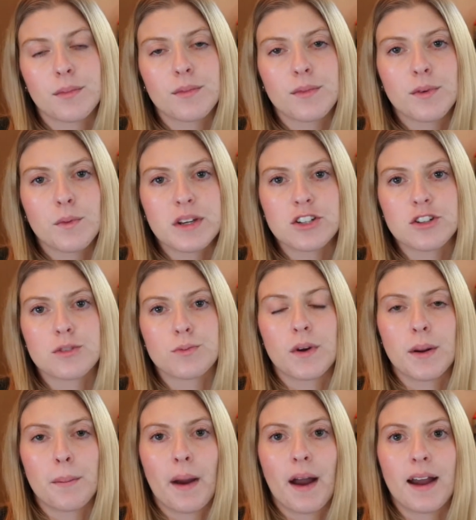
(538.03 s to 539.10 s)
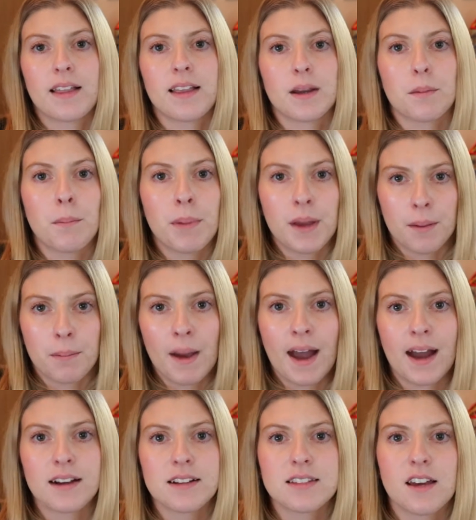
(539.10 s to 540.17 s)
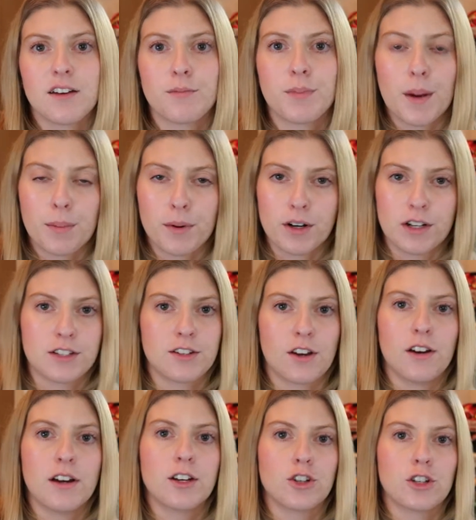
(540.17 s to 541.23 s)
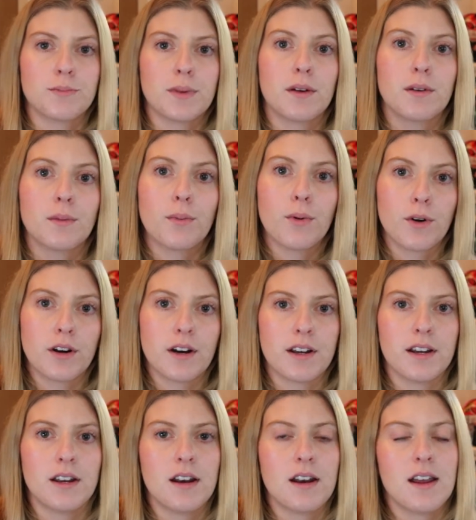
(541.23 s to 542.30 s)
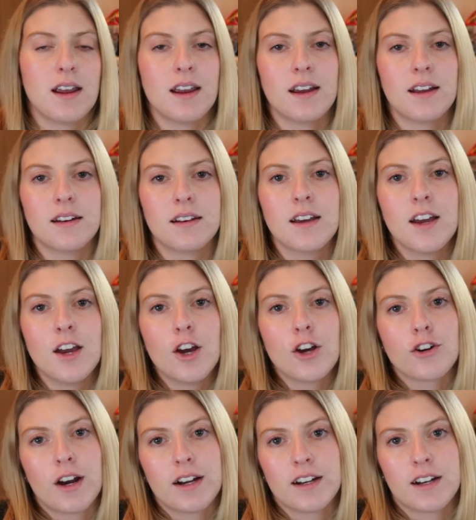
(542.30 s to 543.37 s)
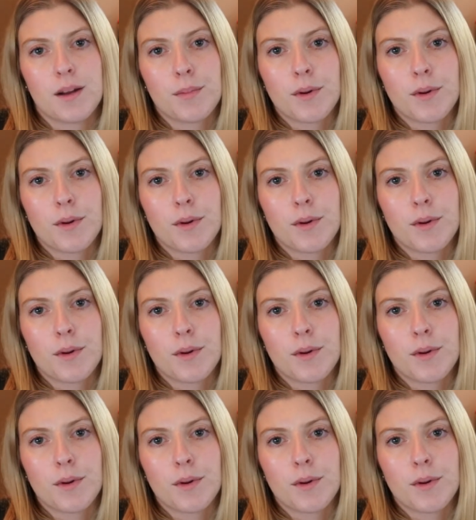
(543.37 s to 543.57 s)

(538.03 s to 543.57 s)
We just want to buy like big packs of pepper and salt and just be able to pour it in and grind it up